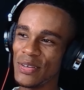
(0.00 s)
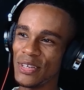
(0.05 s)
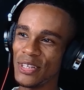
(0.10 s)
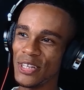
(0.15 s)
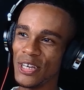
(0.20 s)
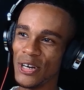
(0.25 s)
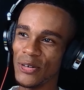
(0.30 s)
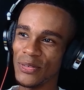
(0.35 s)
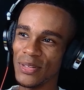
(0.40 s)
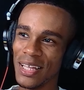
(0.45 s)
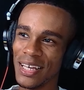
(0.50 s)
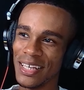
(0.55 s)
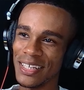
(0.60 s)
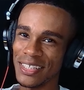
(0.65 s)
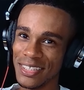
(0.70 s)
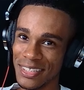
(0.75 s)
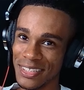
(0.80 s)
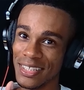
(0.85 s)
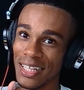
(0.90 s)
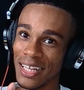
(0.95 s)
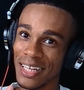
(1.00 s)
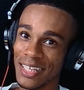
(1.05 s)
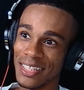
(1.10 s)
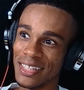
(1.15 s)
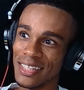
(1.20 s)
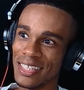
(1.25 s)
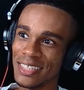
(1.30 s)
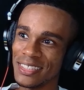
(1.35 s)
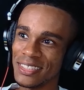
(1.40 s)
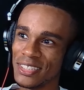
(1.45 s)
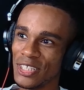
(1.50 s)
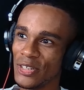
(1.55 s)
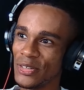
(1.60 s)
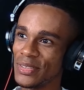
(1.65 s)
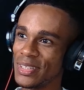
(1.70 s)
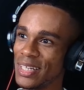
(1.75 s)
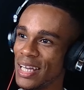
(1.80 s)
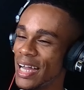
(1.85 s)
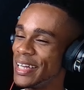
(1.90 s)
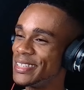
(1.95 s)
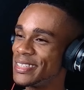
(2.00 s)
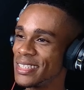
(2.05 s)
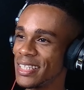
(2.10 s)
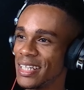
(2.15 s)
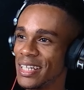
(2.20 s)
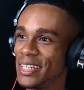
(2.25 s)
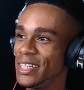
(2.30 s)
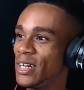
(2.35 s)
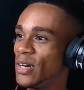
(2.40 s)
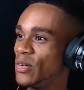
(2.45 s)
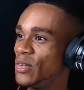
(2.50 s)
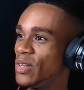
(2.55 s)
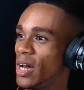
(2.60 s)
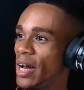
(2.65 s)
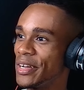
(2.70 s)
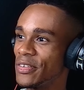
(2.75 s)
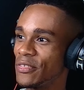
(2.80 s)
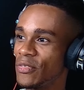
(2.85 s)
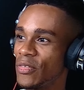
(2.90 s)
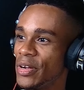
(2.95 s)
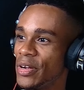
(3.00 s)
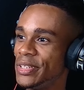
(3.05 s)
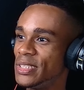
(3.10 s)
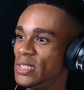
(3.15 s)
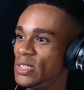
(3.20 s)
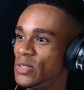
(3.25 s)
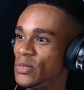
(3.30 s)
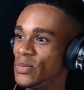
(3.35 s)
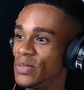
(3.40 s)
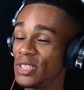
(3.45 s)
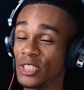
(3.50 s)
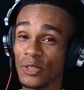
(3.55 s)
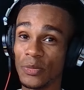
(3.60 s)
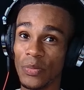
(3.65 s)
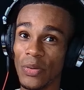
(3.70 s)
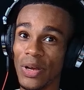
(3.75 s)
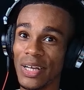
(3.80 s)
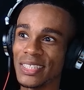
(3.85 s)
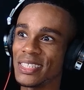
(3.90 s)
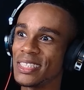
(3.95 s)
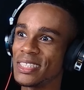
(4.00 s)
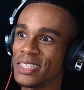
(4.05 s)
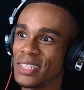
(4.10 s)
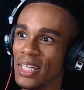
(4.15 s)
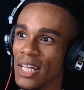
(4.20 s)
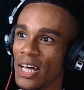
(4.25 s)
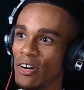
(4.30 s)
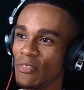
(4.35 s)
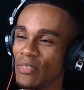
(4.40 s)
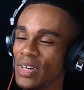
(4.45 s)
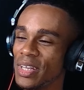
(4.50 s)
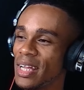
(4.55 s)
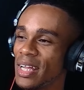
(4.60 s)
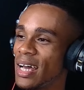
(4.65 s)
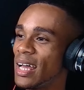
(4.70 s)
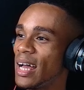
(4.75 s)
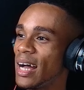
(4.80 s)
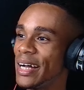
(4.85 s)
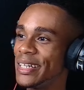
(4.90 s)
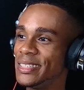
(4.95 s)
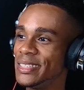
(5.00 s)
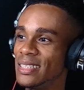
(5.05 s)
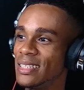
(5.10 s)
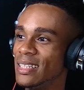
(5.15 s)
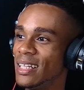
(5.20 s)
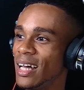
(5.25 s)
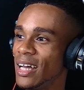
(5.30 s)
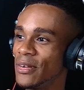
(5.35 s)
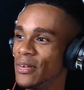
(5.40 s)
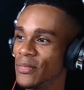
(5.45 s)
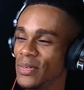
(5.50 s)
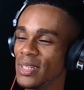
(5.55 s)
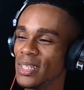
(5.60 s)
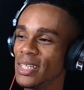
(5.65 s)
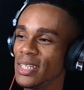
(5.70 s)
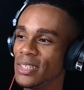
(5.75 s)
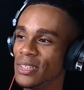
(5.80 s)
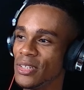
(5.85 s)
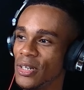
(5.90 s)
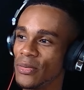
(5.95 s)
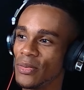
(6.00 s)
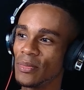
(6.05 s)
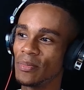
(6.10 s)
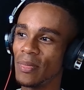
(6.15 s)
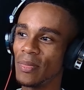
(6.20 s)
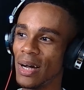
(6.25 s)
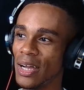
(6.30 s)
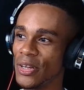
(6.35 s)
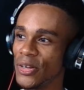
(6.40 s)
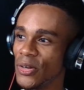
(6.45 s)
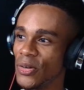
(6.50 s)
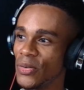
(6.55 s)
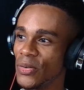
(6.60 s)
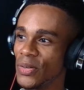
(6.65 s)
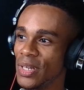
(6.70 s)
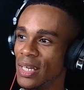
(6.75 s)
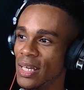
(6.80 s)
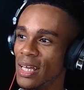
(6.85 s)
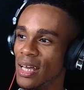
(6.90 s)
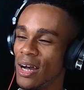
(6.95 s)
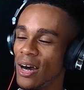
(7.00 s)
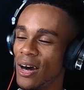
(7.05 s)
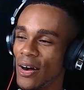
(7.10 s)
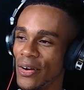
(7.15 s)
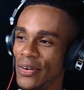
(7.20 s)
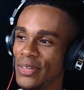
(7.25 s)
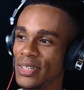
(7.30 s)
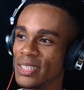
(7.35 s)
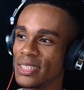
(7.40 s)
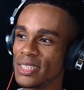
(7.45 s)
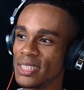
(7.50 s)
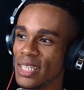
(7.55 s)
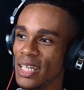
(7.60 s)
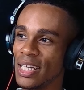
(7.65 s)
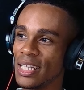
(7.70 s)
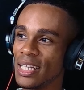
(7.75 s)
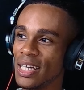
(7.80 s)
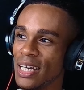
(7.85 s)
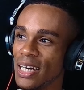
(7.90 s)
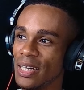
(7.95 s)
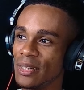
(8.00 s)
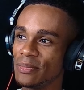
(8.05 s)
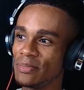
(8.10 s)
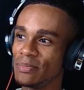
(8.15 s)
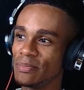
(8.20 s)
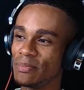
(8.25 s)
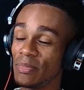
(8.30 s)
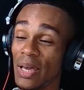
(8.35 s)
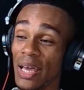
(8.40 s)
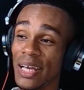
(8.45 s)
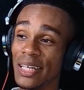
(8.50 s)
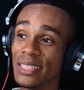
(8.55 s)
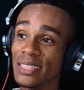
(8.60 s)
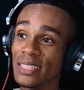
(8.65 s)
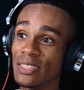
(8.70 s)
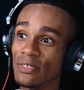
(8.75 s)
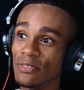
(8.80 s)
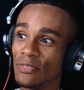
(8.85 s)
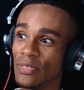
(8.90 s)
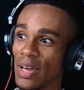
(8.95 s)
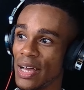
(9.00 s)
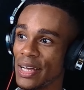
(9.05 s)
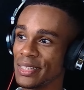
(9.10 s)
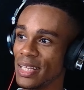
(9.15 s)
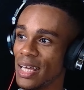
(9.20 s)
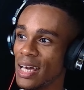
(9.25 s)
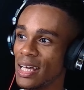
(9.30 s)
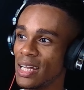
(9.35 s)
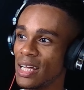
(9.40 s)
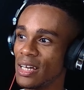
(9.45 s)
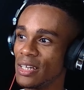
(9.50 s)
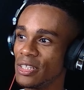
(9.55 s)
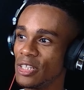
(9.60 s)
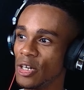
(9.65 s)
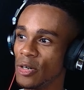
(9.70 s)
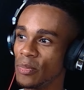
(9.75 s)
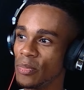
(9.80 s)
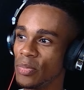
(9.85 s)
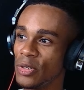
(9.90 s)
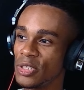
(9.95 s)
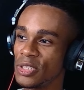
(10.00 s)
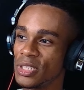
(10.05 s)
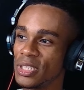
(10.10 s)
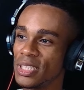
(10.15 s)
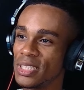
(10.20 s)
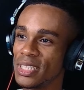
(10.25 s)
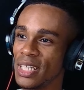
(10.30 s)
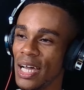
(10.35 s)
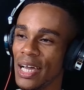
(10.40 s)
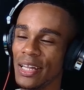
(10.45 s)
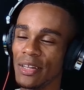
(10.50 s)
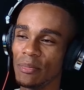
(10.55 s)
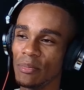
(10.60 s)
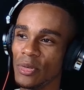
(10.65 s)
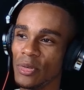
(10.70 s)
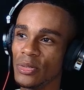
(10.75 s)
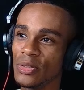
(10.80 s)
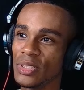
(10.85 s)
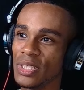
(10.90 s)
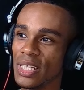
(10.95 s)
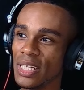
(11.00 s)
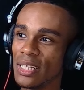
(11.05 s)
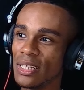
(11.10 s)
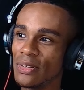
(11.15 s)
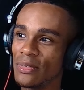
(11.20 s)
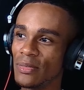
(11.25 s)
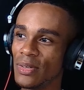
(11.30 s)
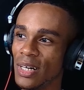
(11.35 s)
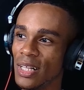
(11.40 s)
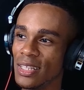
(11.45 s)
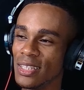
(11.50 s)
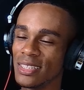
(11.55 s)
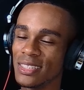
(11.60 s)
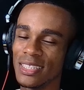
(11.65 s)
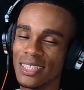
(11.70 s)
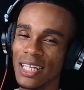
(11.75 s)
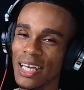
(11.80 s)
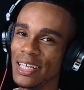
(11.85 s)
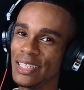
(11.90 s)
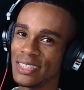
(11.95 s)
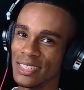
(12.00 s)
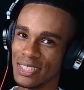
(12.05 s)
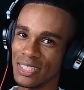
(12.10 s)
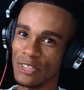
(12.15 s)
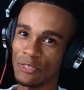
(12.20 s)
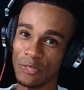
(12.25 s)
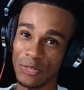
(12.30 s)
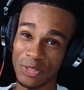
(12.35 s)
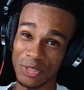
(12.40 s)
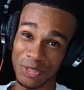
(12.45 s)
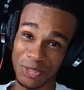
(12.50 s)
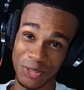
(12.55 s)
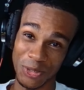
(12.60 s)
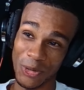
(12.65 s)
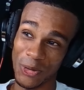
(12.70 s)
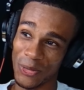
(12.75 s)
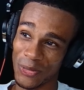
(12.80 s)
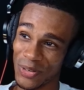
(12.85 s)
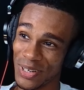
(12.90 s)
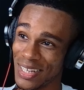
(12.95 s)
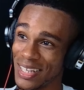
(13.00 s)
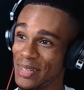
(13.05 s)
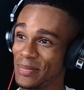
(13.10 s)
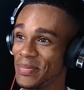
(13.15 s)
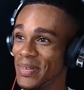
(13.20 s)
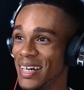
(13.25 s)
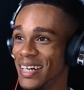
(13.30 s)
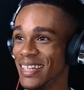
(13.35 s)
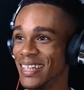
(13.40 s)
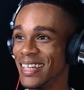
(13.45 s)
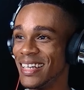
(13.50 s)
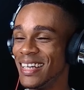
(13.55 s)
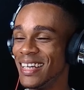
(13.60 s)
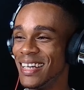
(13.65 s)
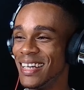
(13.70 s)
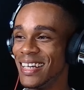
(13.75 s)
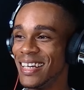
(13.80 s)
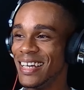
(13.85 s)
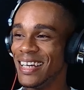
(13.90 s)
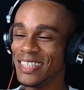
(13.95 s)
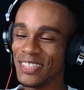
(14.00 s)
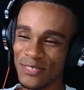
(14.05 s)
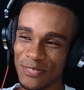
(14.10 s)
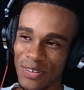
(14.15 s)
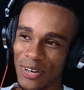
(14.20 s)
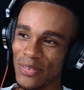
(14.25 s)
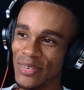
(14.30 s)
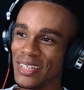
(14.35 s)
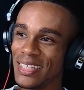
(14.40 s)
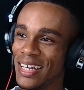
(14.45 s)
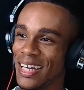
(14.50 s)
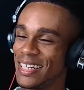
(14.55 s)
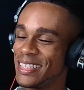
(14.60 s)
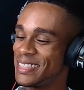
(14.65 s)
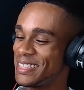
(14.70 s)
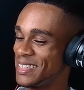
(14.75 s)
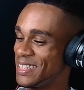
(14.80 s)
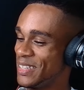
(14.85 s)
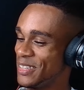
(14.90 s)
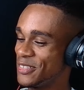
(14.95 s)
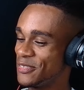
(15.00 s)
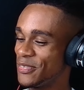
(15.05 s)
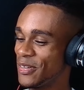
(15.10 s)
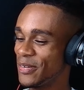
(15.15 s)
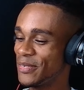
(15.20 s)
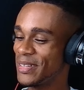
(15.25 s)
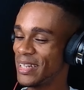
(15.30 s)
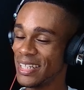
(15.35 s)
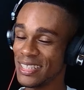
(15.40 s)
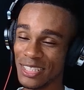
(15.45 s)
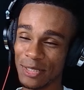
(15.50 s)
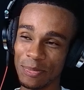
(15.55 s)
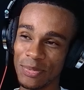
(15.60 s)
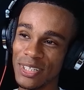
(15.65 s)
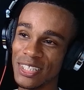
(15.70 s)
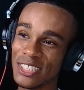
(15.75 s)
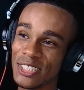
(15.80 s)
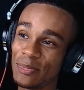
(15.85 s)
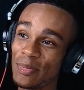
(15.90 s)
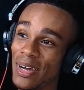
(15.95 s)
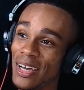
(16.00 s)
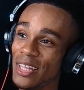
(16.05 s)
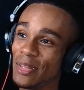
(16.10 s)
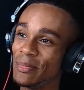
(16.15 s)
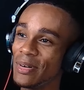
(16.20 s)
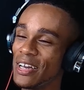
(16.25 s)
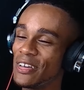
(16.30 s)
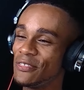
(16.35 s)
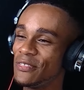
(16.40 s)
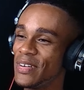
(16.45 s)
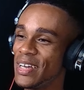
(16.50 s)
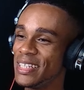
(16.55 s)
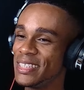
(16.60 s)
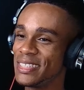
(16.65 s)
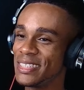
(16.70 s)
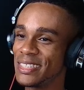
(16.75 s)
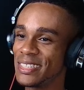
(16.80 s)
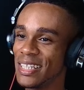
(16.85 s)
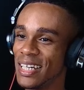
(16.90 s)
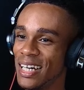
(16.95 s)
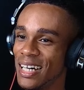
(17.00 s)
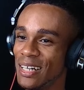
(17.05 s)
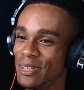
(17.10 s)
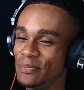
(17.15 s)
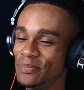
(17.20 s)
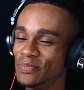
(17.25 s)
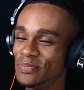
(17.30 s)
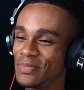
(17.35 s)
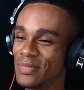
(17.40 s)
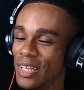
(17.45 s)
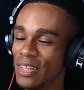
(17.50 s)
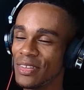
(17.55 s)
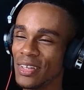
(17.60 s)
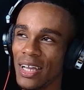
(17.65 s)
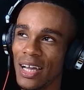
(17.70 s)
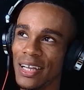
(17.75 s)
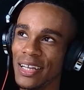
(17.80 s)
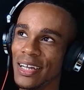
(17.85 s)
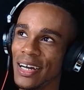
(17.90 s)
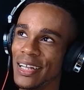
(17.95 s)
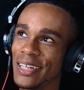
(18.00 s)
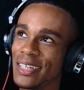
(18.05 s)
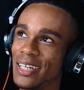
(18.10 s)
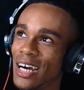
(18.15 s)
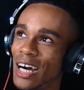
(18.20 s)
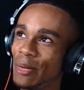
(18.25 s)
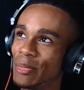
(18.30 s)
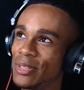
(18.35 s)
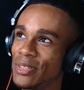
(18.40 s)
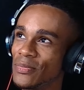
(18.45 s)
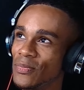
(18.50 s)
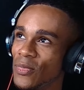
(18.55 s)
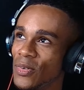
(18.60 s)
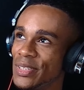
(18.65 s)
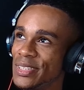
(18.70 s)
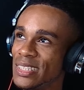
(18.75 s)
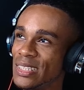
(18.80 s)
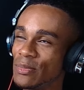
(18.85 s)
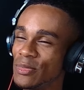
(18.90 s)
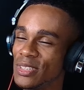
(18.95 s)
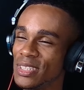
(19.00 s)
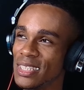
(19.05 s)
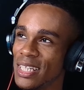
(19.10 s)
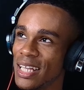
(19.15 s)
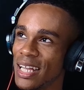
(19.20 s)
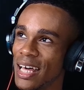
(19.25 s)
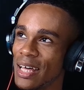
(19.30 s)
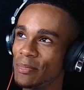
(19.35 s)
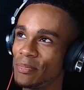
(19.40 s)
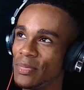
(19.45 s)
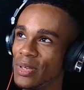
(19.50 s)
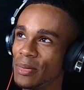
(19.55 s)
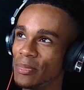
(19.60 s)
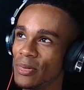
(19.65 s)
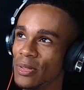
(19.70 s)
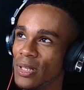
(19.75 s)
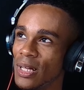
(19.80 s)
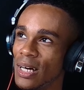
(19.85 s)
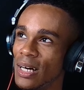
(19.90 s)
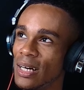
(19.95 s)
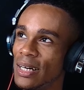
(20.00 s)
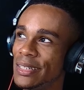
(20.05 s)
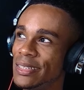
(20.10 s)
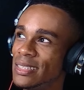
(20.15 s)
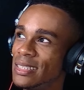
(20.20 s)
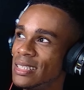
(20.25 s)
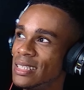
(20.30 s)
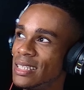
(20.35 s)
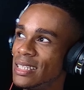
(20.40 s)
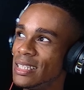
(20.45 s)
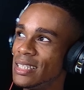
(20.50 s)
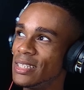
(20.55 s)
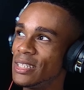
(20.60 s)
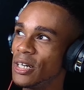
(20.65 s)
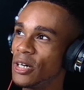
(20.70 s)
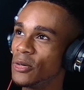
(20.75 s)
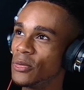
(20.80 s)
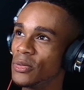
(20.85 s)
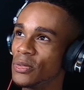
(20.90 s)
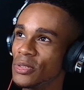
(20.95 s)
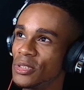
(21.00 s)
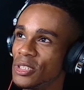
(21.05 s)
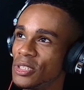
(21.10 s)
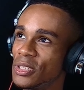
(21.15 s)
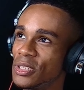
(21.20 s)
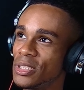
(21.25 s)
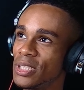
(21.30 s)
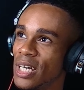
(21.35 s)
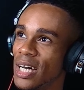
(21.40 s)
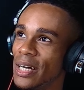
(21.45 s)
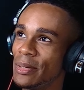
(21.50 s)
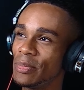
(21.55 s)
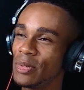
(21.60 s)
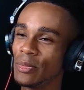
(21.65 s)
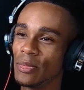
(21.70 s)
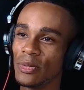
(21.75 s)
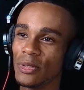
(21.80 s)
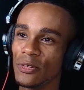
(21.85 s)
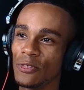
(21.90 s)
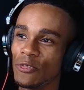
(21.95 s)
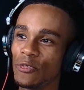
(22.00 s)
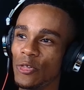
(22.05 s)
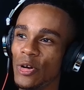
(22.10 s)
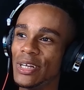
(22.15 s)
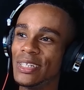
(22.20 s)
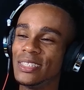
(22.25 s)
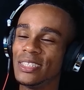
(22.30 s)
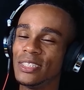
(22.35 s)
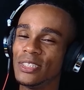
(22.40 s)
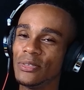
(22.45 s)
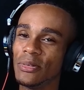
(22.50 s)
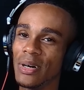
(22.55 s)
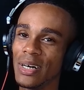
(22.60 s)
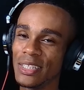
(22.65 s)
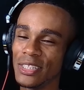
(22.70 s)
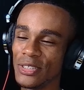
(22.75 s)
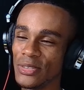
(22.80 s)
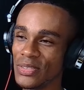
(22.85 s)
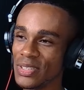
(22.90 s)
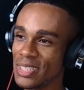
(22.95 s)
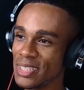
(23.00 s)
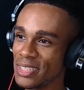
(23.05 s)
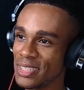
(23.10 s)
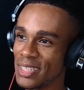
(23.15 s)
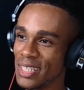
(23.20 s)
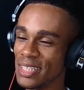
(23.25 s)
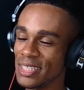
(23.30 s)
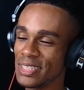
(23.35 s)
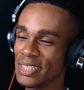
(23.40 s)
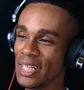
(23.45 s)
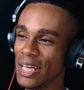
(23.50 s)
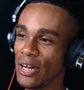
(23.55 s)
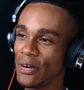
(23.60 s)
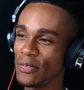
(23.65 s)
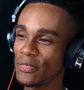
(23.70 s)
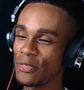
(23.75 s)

Like in this year, the guy's not afraid to express his love, and I really admire artists and bands, in fact, that push this kind of music. Well, today is a different story, but it's very nice. It's very nice. It put a smile on my face. I think I got a comment when someone said that people were just people are afraid to do these things now.